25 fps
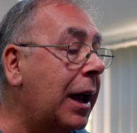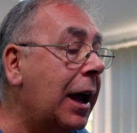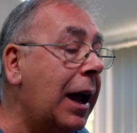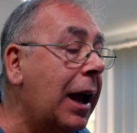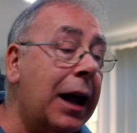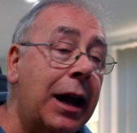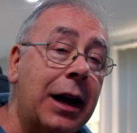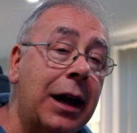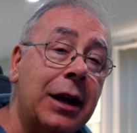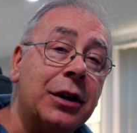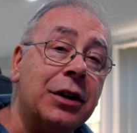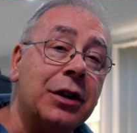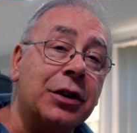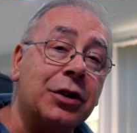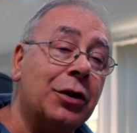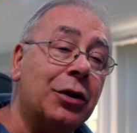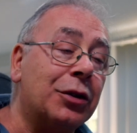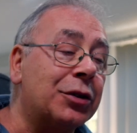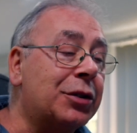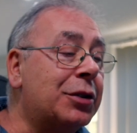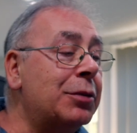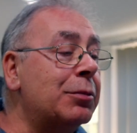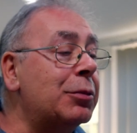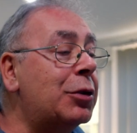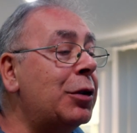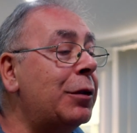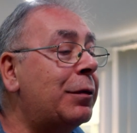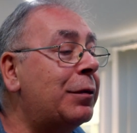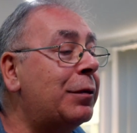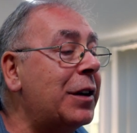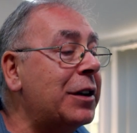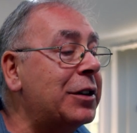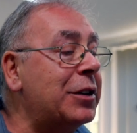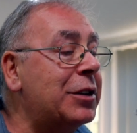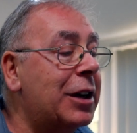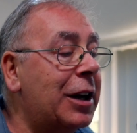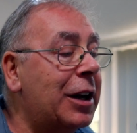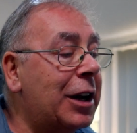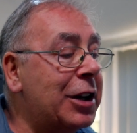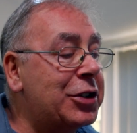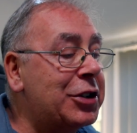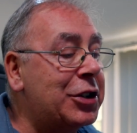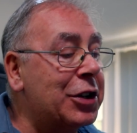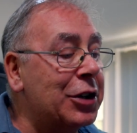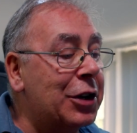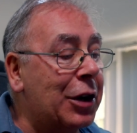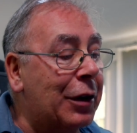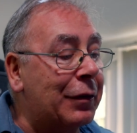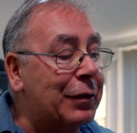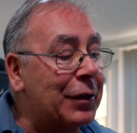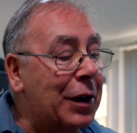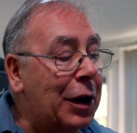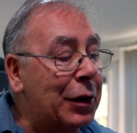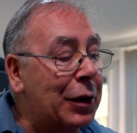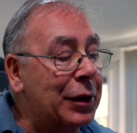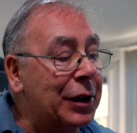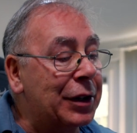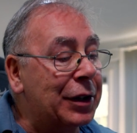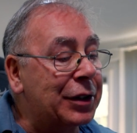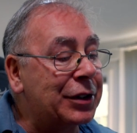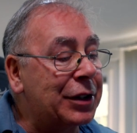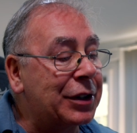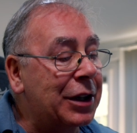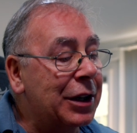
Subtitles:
And it's got some good ventilation, I've noticed.